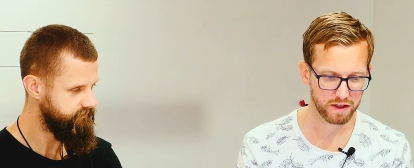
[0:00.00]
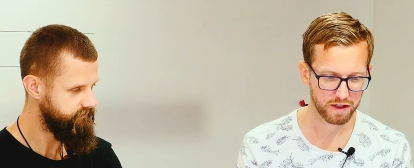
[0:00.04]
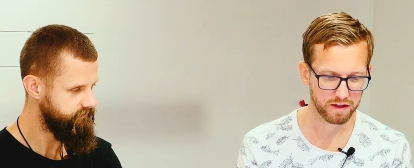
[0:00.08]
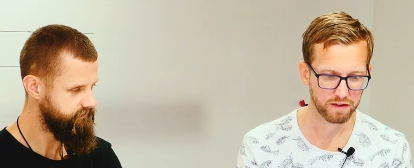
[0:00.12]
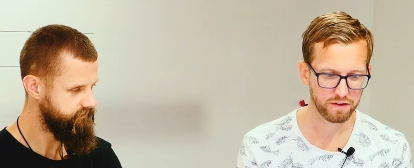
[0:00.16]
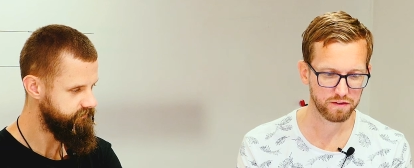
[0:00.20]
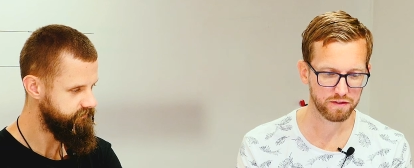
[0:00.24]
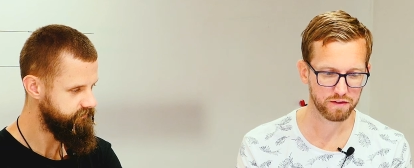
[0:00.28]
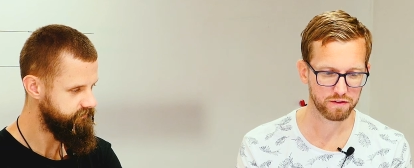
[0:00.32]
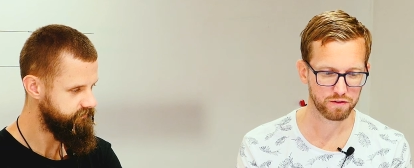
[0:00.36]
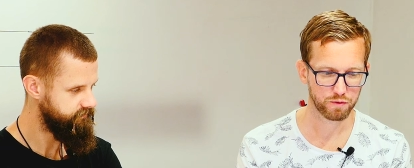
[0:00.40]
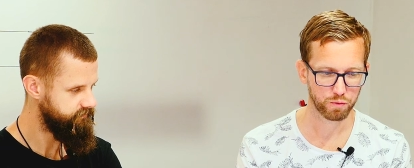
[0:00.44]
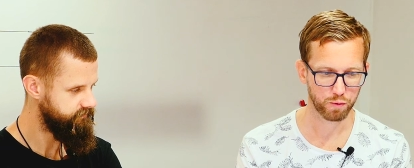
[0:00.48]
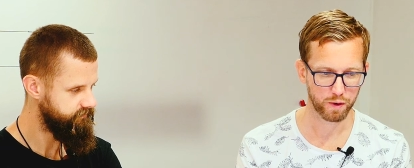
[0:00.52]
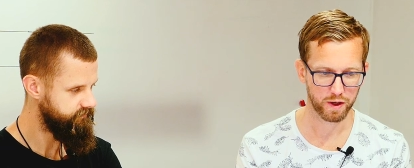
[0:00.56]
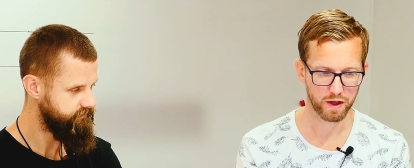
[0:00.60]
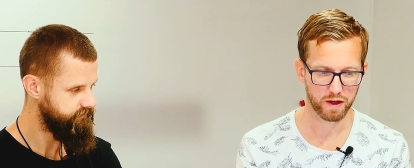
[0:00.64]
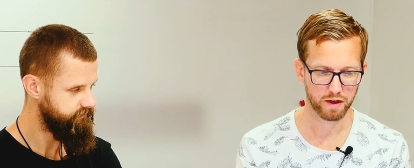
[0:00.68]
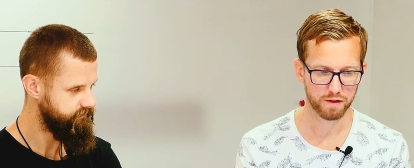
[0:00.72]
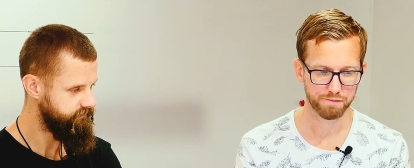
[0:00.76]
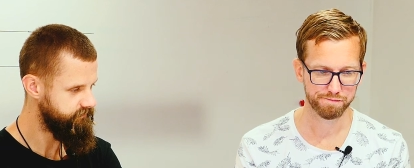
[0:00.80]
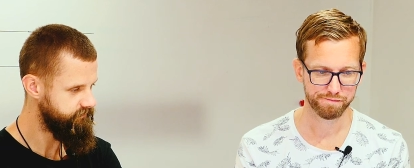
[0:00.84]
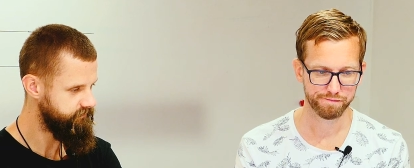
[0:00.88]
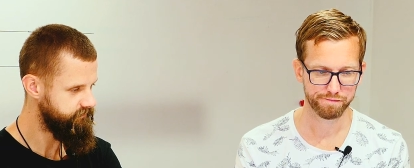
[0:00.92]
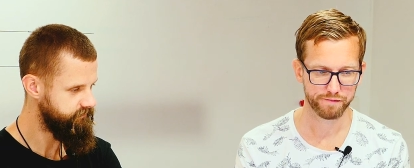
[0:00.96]
Speaker 1: the easiest
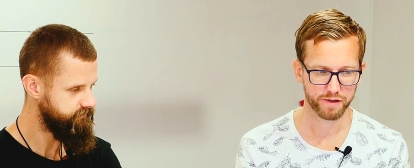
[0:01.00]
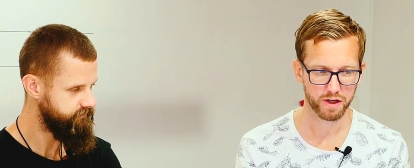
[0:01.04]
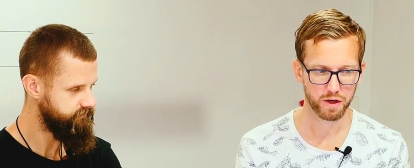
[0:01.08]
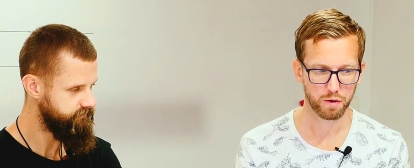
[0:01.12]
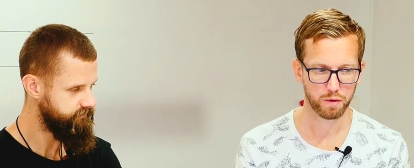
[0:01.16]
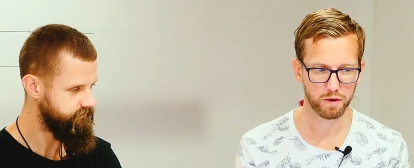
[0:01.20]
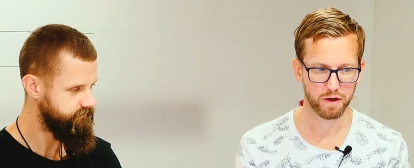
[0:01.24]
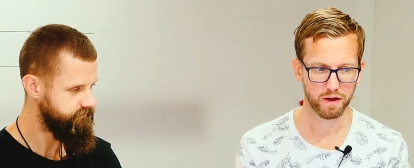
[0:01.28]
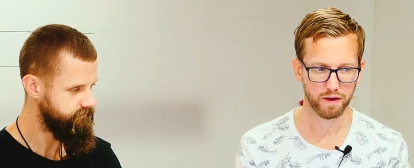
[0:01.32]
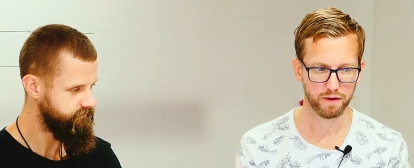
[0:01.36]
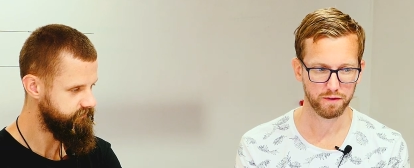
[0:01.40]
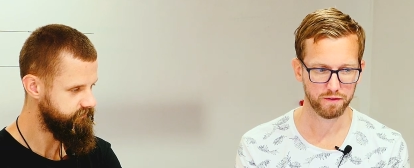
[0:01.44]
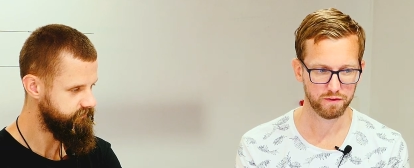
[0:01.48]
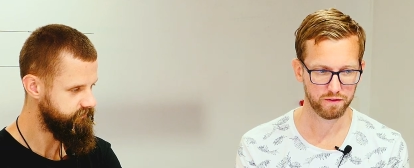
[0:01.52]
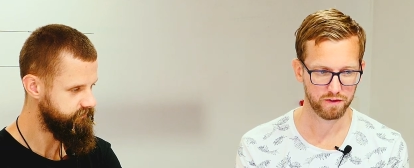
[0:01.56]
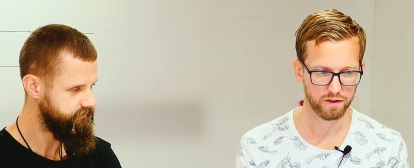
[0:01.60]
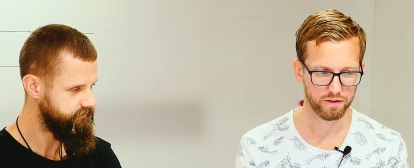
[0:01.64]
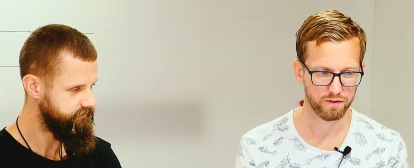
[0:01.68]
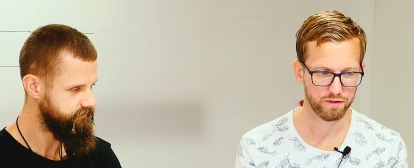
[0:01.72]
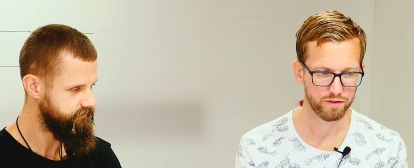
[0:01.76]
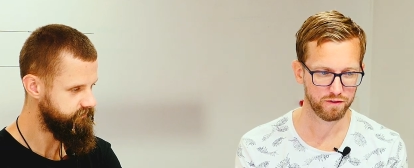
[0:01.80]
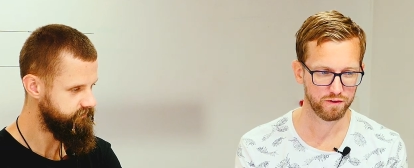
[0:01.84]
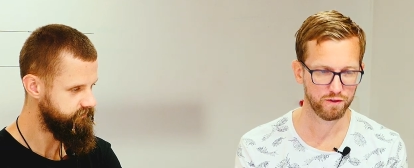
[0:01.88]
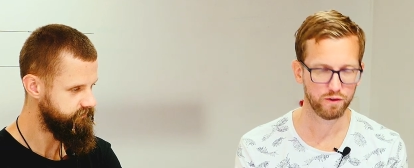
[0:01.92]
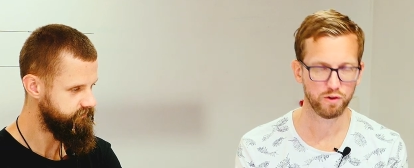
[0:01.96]
way
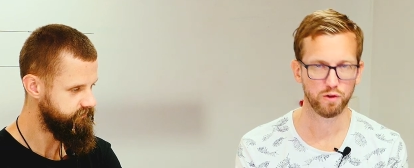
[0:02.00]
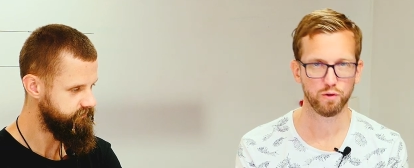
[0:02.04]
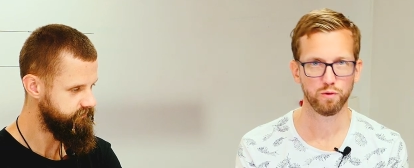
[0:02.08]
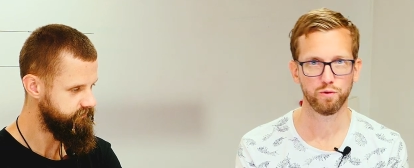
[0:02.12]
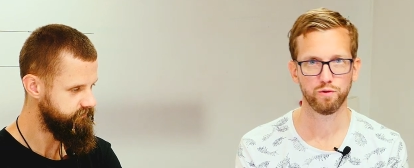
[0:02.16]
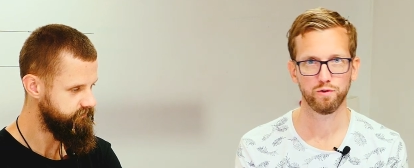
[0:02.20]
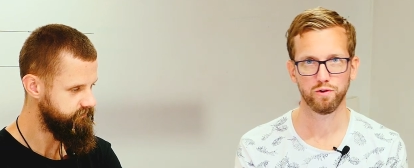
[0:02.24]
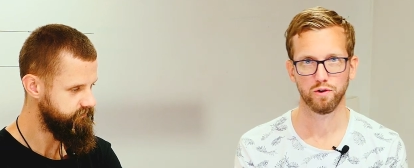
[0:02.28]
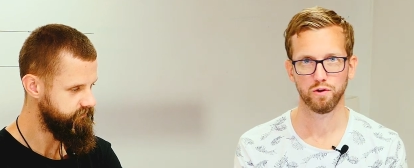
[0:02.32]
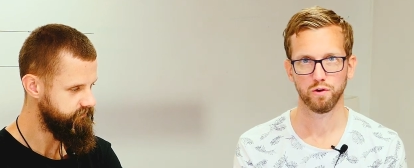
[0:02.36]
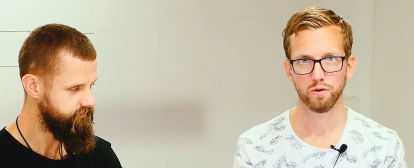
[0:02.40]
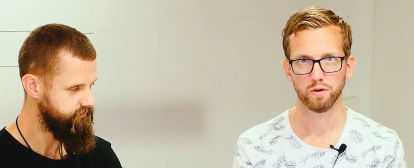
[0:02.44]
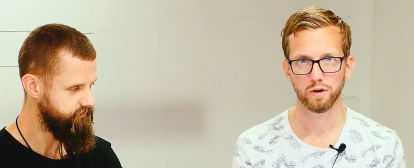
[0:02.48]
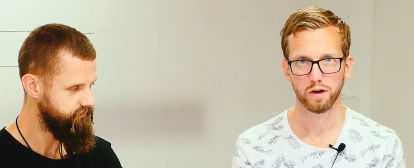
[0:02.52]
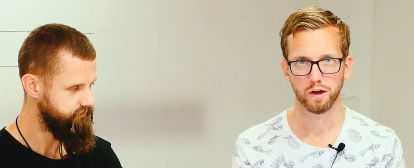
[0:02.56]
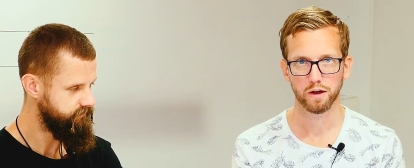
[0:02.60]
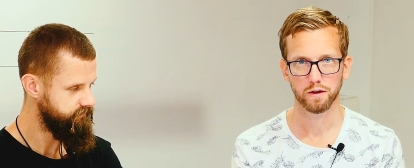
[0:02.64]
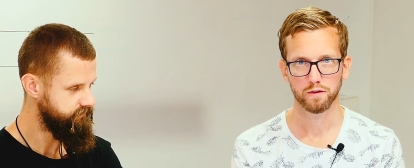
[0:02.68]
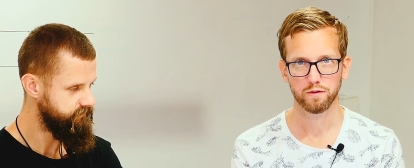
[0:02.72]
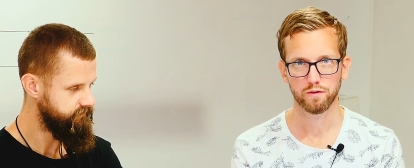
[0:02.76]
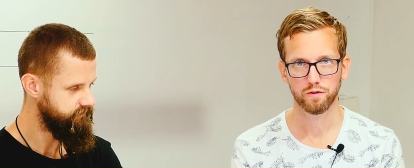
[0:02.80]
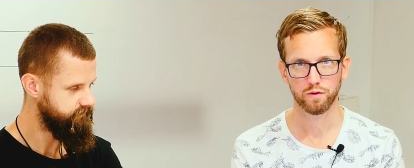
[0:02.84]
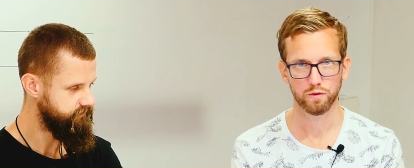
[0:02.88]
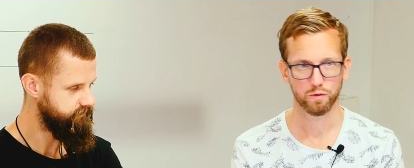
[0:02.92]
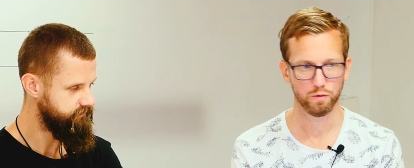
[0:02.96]
nowadays is to use an
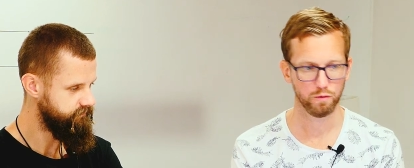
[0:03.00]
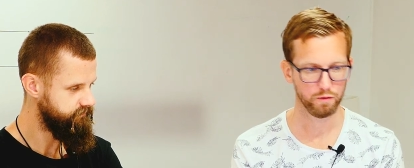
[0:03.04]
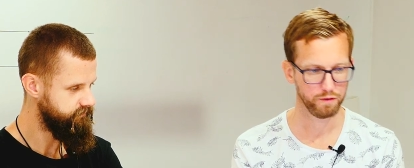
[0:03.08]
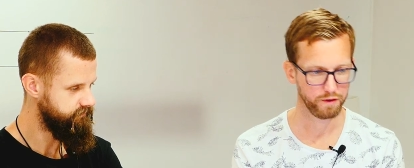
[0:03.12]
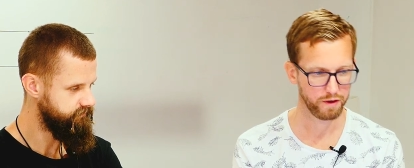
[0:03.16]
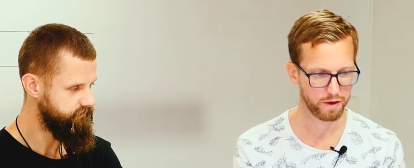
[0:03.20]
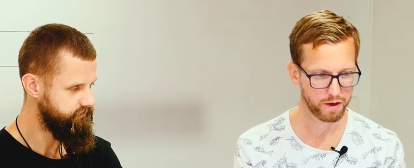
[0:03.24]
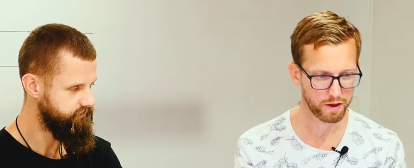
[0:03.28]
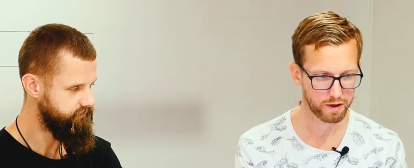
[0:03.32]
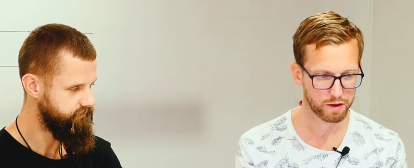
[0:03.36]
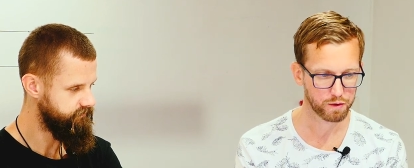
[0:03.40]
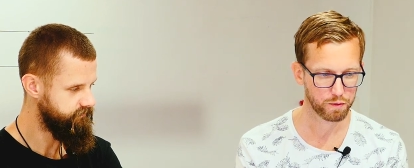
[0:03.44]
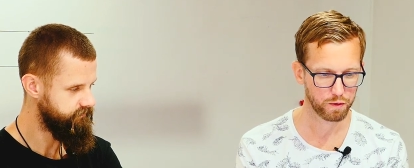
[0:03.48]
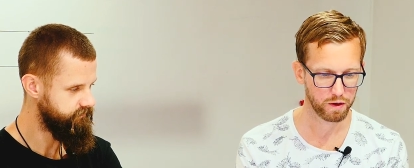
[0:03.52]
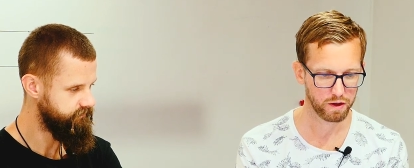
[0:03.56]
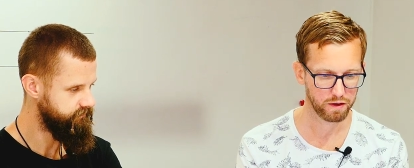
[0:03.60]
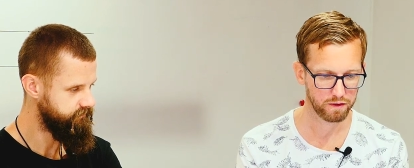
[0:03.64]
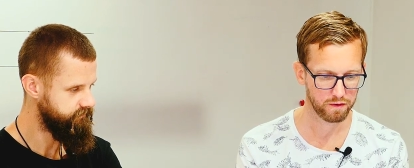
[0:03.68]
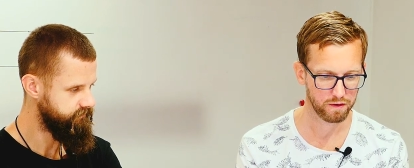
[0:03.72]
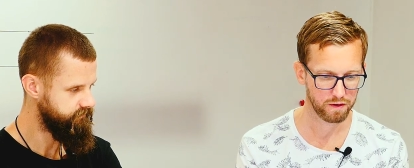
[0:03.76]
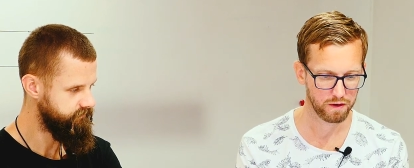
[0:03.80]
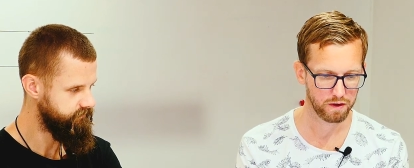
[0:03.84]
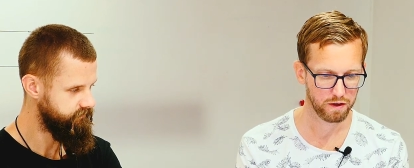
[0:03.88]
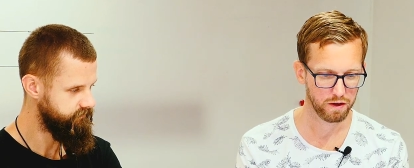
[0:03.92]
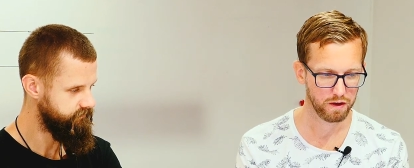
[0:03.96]
online tool that I
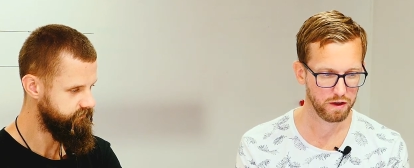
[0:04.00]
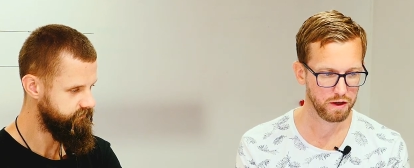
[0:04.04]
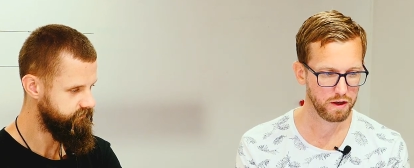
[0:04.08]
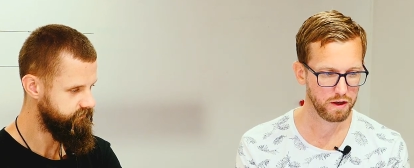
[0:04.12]
created,